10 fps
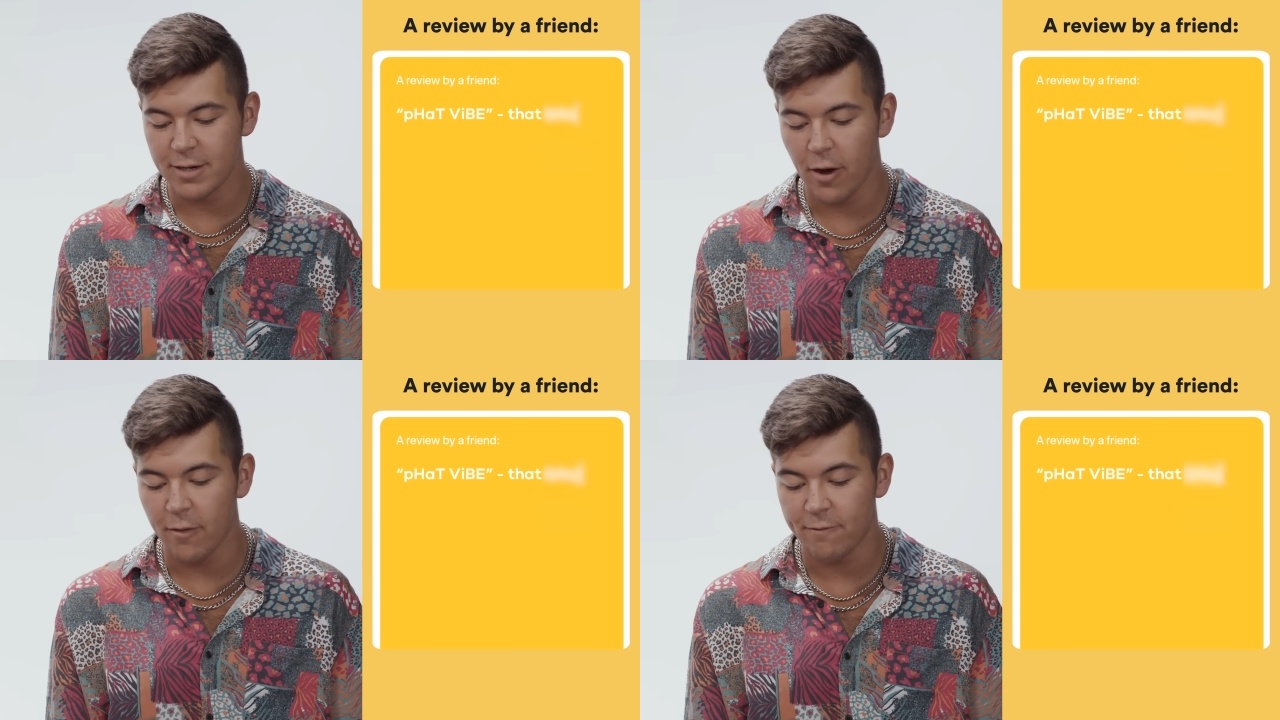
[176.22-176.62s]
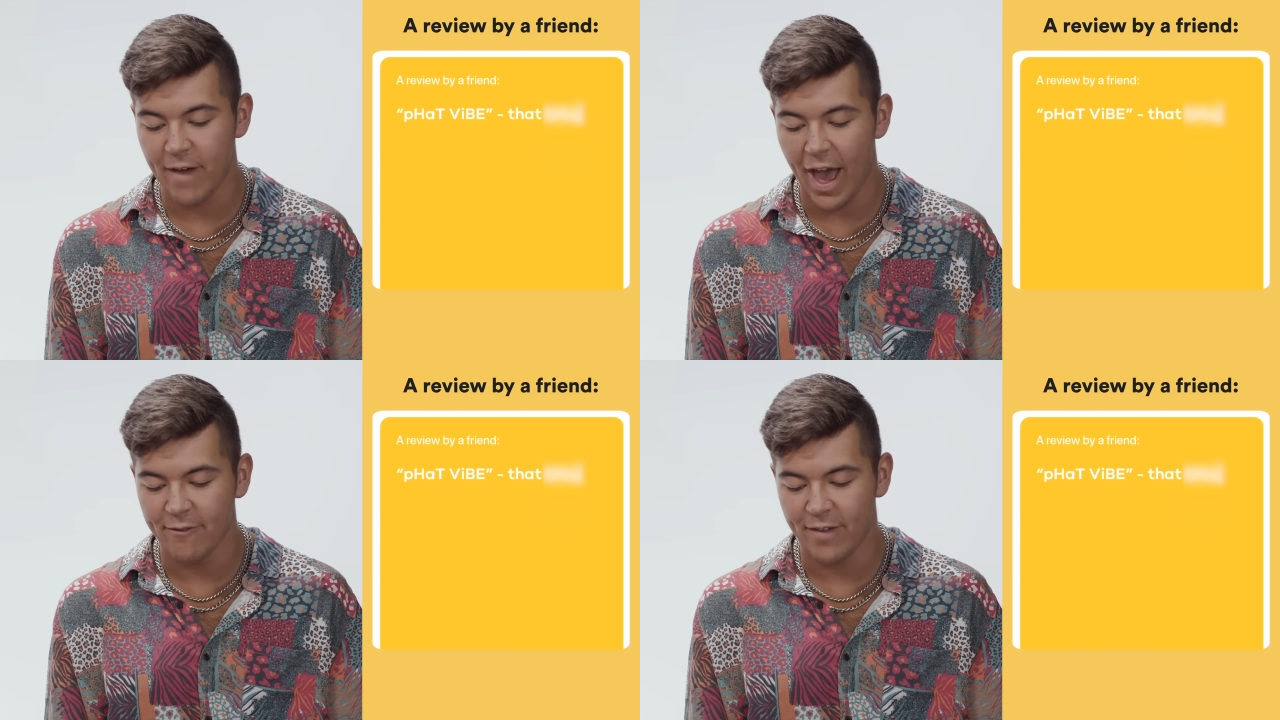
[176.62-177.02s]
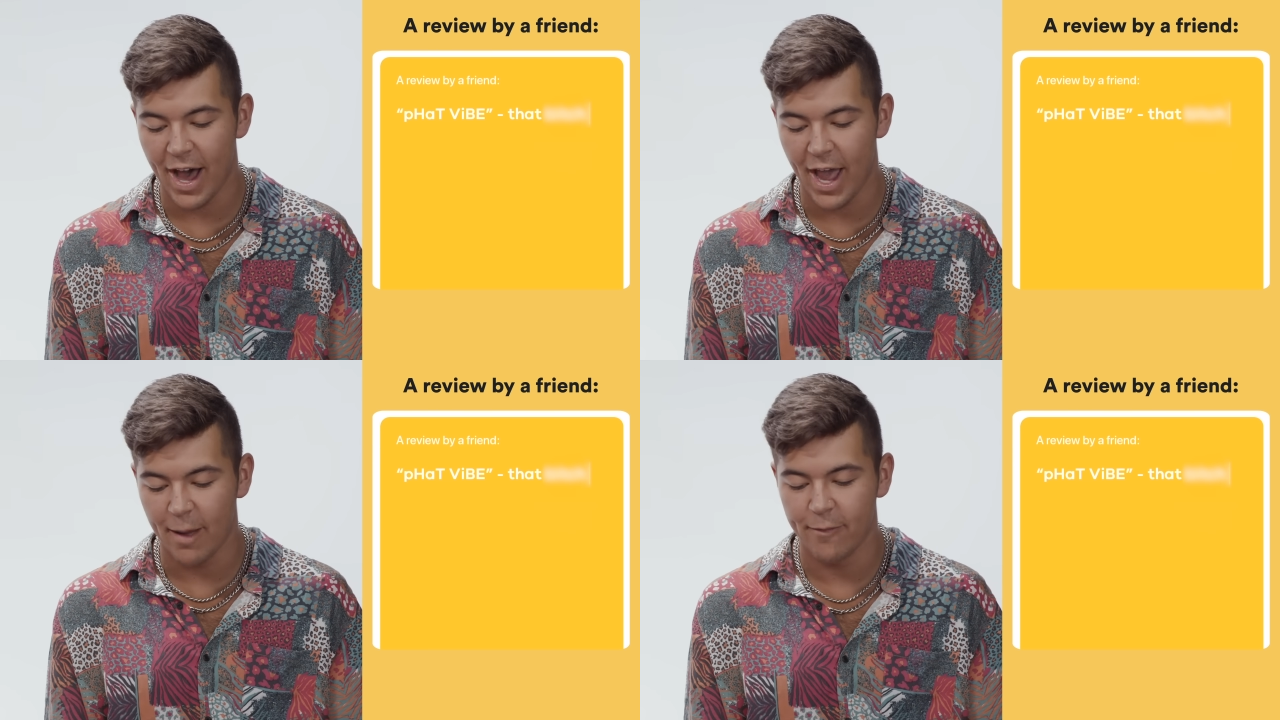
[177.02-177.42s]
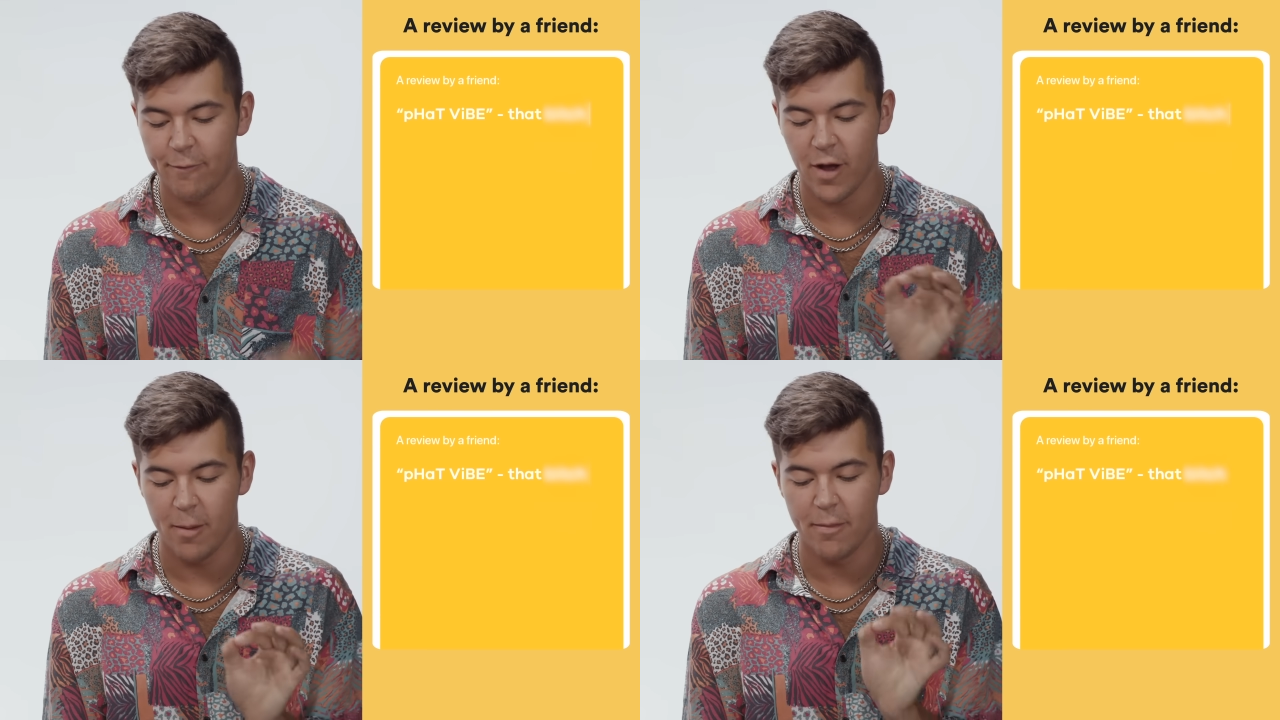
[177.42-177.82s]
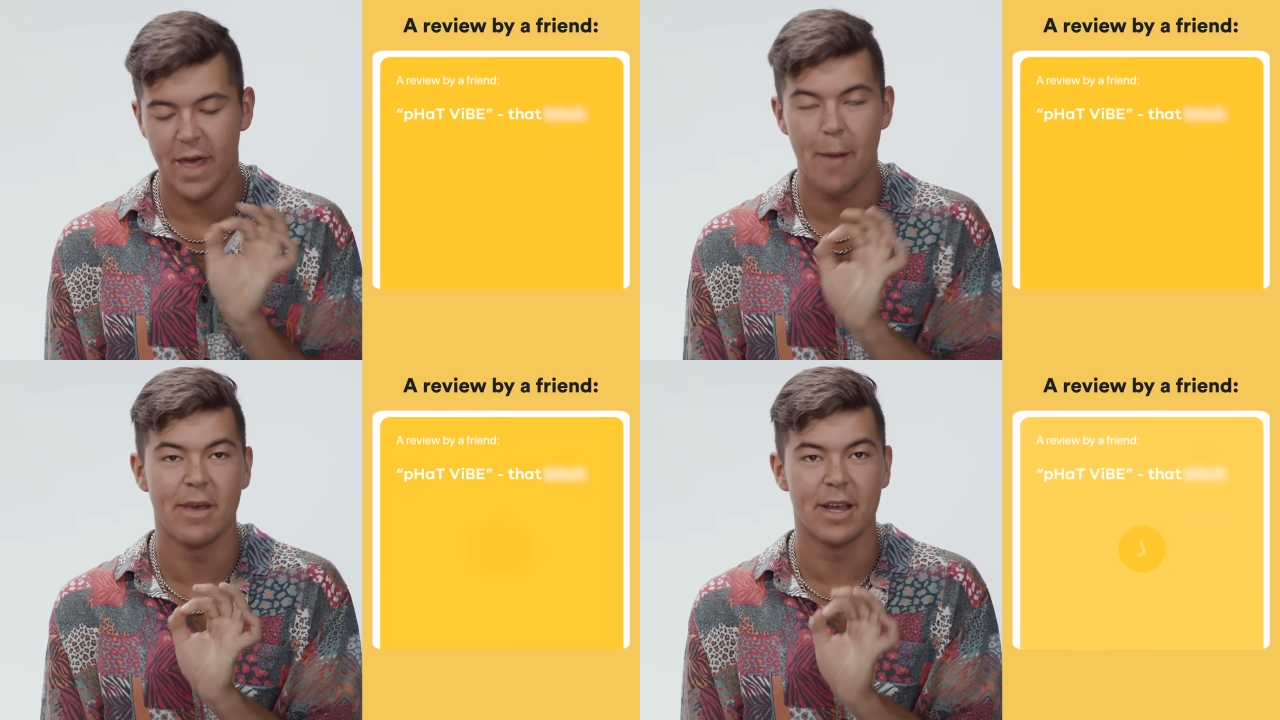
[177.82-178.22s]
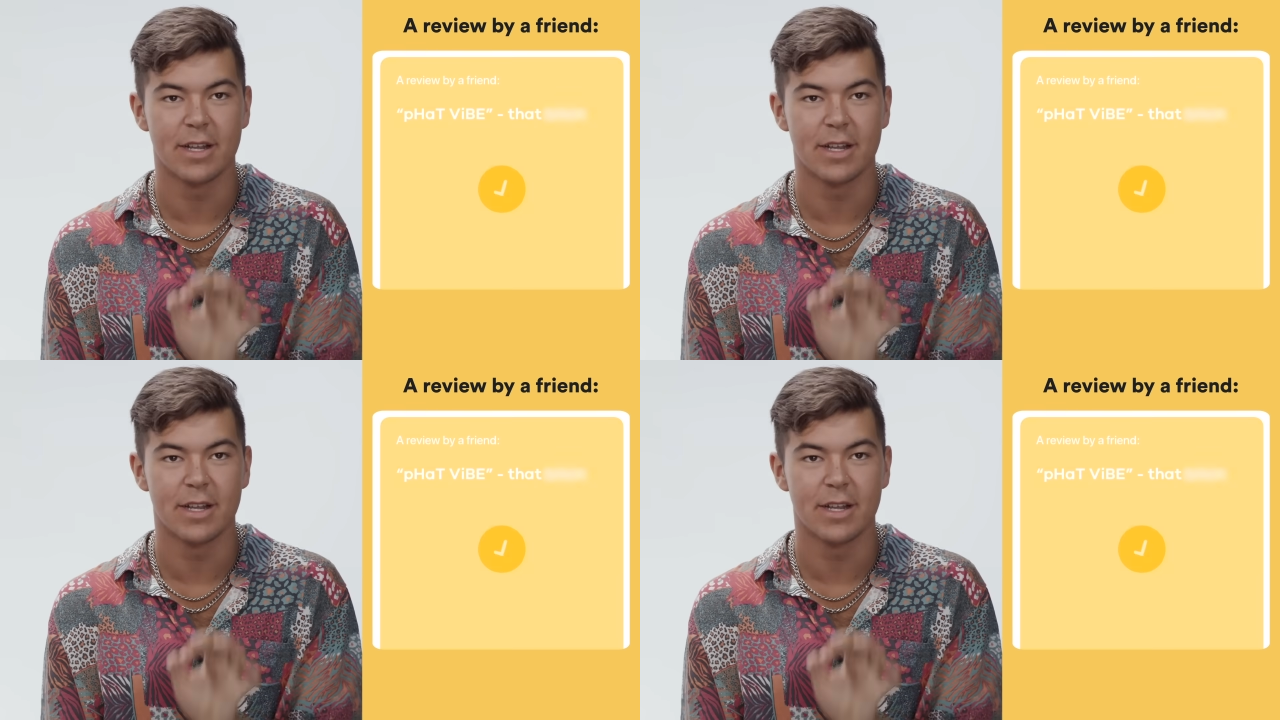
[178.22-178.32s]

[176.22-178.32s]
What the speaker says: She wrote fat vibe from that.